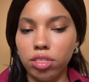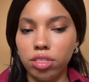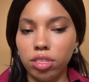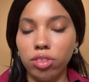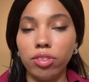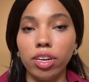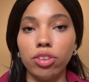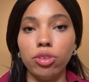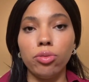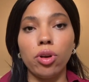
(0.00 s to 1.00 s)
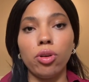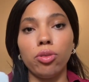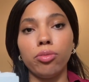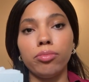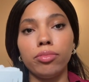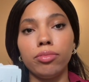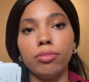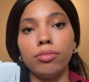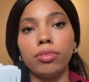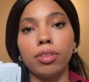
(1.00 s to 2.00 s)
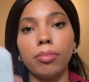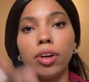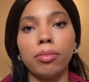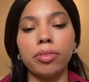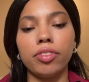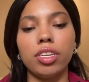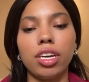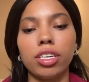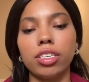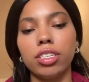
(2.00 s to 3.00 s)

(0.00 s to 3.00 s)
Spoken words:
And you got new home, the bottom of the deck.